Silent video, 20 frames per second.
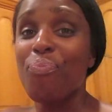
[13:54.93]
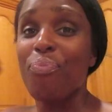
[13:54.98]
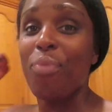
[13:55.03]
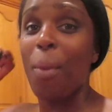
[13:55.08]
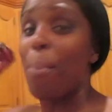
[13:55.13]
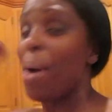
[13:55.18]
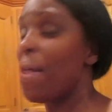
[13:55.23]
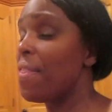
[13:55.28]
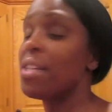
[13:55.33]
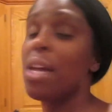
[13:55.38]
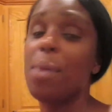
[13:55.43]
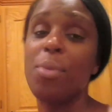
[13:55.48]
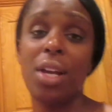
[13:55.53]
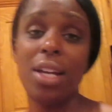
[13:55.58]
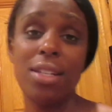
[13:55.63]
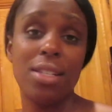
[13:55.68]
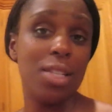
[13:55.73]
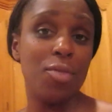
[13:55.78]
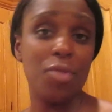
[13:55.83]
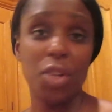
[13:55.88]
By the time you
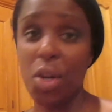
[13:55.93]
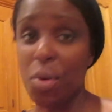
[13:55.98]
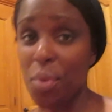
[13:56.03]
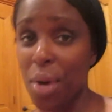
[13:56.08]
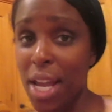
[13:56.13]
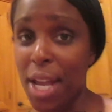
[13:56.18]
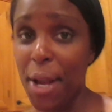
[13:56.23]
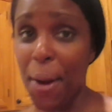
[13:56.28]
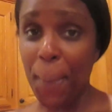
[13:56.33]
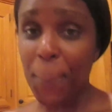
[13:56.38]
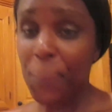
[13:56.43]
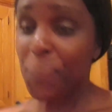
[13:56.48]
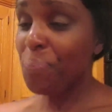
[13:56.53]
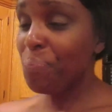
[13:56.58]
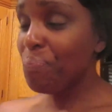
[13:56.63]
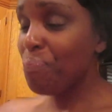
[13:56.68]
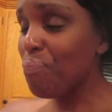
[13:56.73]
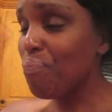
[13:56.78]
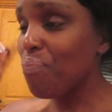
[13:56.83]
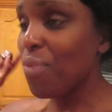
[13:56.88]
guys see this video right here,
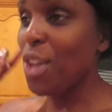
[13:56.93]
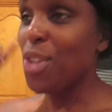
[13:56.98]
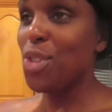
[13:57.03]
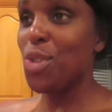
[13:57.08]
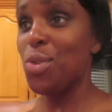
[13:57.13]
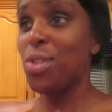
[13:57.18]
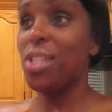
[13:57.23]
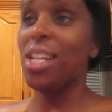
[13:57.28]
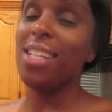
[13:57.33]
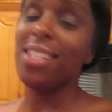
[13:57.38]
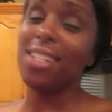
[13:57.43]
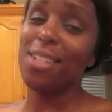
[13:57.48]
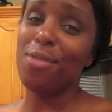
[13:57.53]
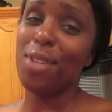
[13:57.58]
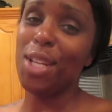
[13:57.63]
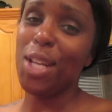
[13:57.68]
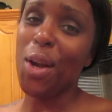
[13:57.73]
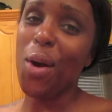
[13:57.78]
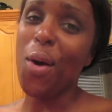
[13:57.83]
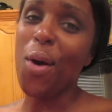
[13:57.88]
Juice and I did a
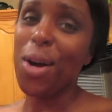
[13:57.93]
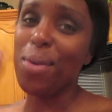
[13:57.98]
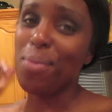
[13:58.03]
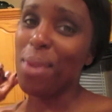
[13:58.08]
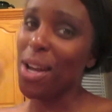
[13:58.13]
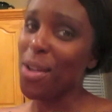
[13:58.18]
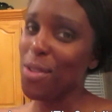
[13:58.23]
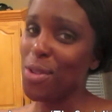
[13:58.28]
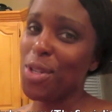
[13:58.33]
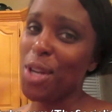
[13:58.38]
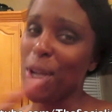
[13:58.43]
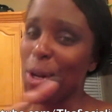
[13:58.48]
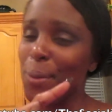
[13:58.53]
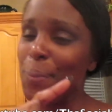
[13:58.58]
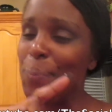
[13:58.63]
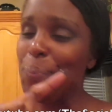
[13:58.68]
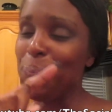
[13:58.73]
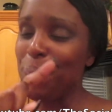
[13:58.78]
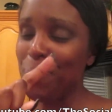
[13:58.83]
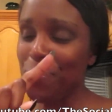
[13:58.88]
video on my other
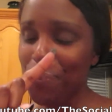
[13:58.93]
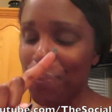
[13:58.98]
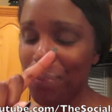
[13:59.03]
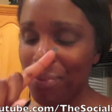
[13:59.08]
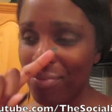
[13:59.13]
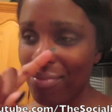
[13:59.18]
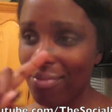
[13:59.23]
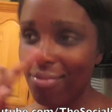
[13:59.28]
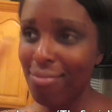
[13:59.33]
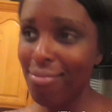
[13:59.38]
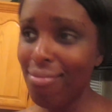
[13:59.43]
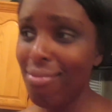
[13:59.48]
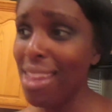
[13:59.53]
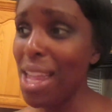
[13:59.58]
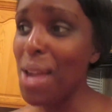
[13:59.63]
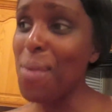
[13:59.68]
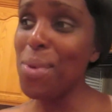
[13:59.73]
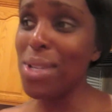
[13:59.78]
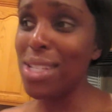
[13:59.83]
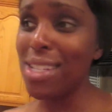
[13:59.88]
channel
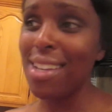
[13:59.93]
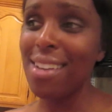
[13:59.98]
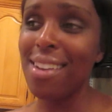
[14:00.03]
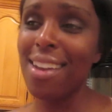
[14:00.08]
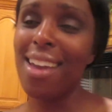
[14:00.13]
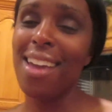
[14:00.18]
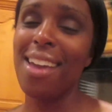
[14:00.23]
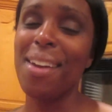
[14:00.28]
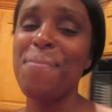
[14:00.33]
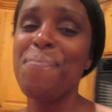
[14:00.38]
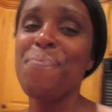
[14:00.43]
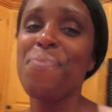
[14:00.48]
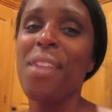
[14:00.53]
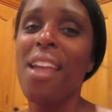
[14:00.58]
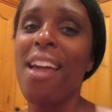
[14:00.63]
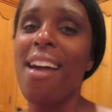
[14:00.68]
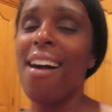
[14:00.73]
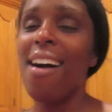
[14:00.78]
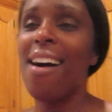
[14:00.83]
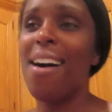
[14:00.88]
and we did a
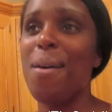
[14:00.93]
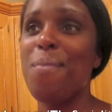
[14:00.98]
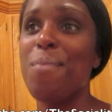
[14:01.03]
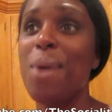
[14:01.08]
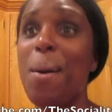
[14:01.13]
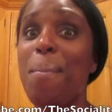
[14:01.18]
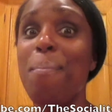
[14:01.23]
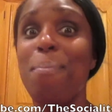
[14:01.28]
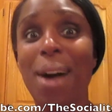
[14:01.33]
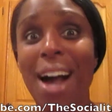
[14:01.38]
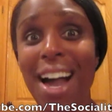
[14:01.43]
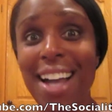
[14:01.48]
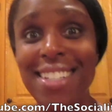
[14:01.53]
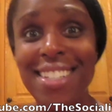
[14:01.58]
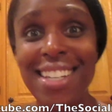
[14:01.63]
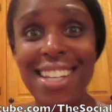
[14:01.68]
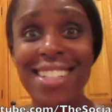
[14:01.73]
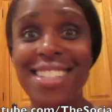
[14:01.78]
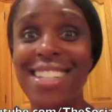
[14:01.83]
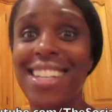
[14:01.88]
um,
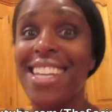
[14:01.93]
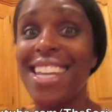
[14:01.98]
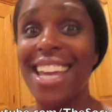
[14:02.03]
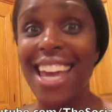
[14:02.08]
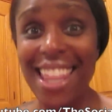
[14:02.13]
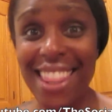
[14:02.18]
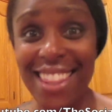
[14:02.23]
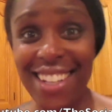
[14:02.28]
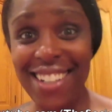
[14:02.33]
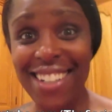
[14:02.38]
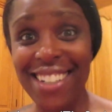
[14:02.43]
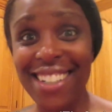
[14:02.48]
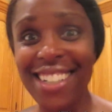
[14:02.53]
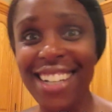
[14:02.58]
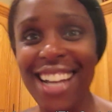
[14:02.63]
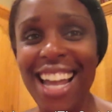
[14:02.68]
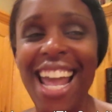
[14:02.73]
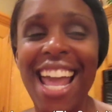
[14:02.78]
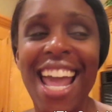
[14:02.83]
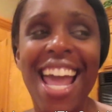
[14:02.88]
unboxing
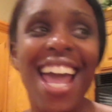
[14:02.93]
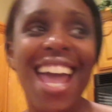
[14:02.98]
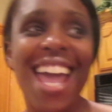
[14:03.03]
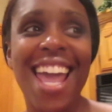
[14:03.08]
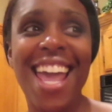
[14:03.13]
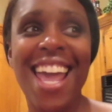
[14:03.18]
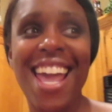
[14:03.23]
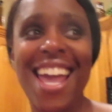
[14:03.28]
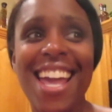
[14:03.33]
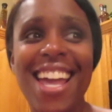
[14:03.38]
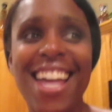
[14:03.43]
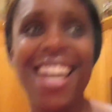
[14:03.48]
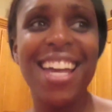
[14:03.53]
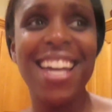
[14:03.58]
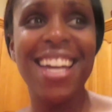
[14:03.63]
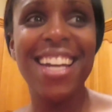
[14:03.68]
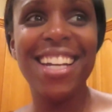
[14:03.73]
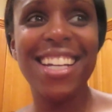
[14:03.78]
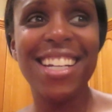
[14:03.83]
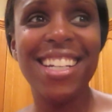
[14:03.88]
together
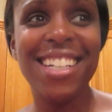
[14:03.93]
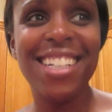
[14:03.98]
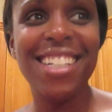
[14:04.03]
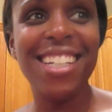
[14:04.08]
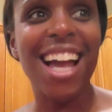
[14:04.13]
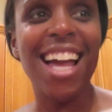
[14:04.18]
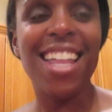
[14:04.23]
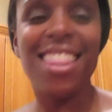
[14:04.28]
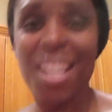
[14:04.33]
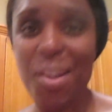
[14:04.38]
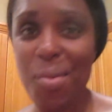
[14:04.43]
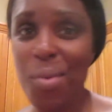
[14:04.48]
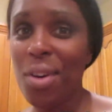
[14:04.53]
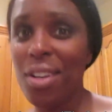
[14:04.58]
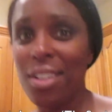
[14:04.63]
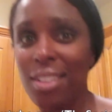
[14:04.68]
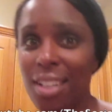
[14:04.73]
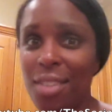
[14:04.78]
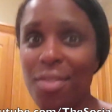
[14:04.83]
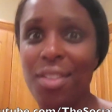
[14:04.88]
and I think we're
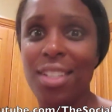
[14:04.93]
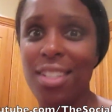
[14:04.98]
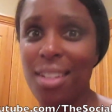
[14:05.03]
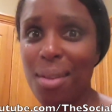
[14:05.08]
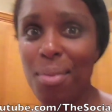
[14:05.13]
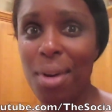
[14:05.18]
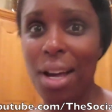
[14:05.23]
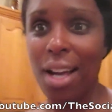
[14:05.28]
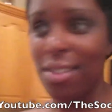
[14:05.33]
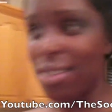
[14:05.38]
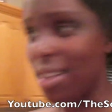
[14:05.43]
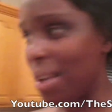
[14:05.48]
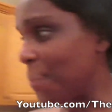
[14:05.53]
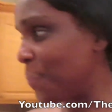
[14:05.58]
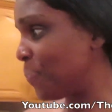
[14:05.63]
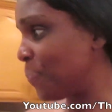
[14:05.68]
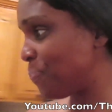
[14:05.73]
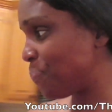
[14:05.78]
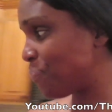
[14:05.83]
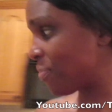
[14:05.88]
gonna love this unboxing
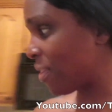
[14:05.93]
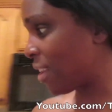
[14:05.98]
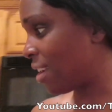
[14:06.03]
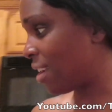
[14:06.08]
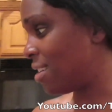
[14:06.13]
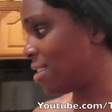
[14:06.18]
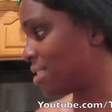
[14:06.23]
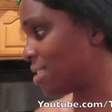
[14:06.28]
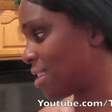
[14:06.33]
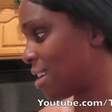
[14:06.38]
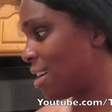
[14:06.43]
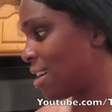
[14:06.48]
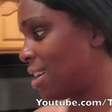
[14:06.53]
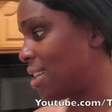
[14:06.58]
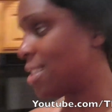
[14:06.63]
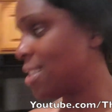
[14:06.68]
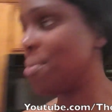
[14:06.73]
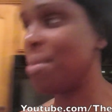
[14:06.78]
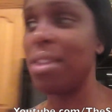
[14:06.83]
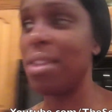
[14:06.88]
because uh,
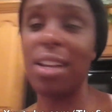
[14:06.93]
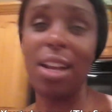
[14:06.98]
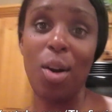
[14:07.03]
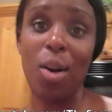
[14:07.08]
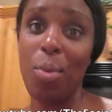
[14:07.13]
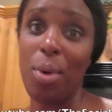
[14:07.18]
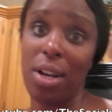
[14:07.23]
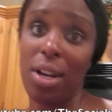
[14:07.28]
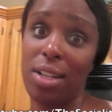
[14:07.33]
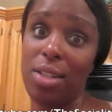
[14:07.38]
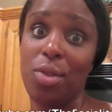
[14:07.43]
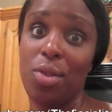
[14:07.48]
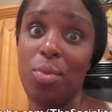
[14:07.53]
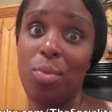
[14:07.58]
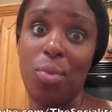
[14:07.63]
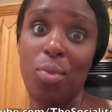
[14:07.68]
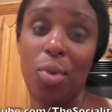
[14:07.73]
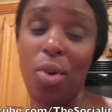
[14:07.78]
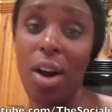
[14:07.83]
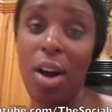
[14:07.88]
it's something that I hope I can do
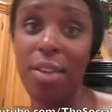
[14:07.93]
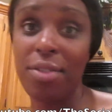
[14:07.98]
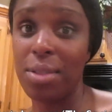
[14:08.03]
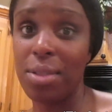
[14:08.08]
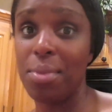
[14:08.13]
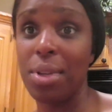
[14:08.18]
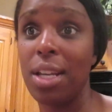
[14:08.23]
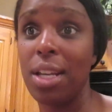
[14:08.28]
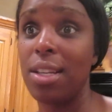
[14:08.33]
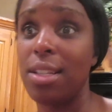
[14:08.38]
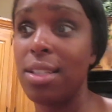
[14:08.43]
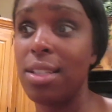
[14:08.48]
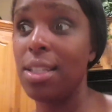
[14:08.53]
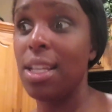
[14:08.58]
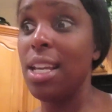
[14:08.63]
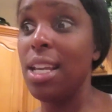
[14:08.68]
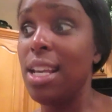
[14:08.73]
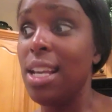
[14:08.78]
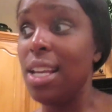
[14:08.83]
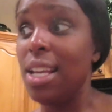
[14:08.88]
more often because
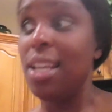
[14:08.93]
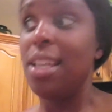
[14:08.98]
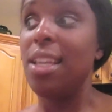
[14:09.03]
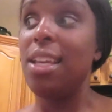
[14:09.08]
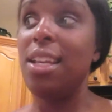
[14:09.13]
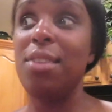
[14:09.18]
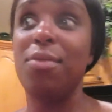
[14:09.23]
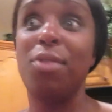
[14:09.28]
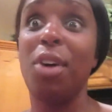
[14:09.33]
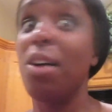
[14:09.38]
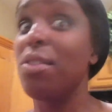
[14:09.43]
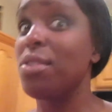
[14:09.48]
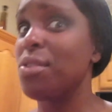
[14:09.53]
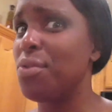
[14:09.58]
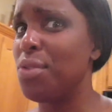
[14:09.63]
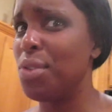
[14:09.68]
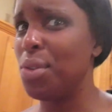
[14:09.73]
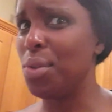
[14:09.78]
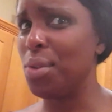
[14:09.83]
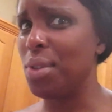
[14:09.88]
it involves
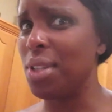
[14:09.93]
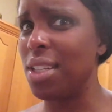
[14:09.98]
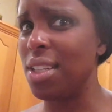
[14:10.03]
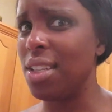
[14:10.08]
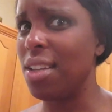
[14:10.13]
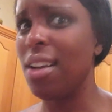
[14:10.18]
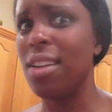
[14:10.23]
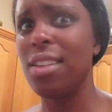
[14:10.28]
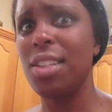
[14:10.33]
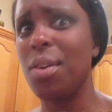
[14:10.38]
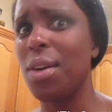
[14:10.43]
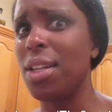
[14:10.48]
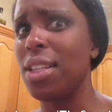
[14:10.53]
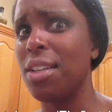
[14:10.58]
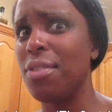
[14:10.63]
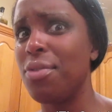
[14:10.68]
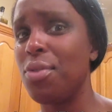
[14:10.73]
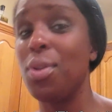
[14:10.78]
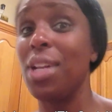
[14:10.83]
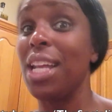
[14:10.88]
food, and y'all know I
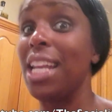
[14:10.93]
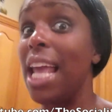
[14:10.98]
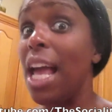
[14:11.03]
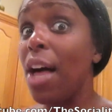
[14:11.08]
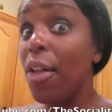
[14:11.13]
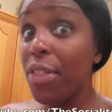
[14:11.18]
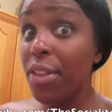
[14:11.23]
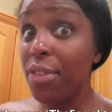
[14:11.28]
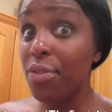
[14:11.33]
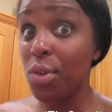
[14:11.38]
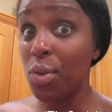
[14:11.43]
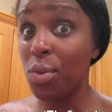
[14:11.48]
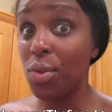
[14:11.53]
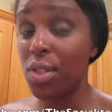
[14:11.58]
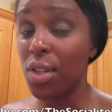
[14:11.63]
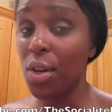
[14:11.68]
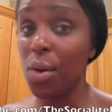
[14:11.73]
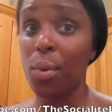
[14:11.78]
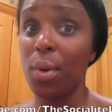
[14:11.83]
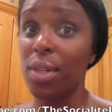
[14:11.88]
love food and healthy food.
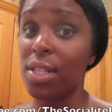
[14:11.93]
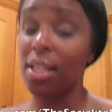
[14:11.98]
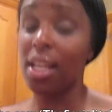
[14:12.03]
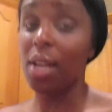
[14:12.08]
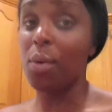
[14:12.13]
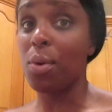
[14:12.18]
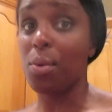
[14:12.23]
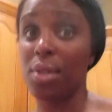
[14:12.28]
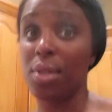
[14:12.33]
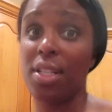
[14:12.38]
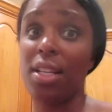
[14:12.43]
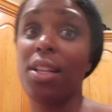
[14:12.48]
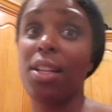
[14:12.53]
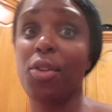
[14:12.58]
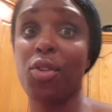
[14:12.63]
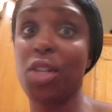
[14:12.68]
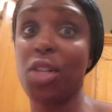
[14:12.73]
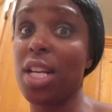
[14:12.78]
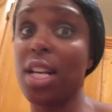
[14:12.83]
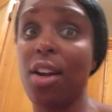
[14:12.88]
So it wasn't like we were sitting there
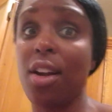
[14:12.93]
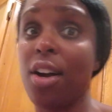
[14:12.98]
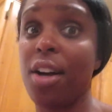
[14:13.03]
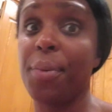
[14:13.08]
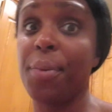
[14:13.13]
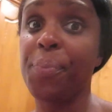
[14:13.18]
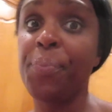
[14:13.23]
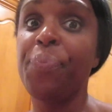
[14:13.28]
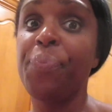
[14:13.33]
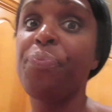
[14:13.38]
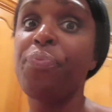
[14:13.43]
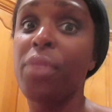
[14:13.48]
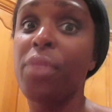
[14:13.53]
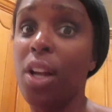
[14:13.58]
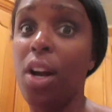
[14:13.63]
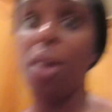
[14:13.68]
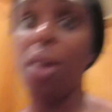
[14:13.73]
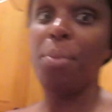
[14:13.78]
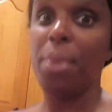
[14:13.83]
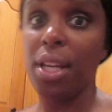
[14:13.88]
cheating on
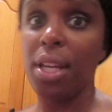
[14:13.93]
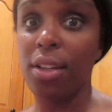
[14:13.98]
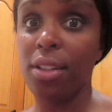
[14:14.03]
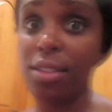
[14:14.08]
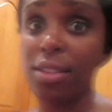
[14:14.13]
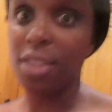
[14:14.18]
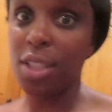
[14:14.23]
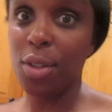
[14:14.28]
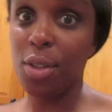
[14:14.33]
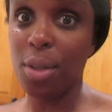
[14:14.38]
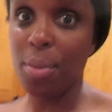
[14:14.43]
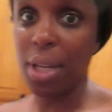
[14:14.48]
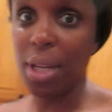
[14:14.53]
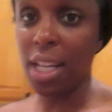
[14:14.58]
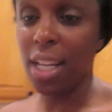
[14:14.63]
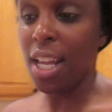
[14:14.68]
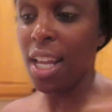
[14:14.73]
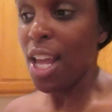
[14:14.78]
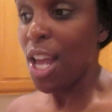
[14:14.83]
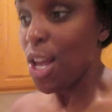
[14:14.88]
our meal. You know what I
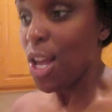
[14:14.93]
mean?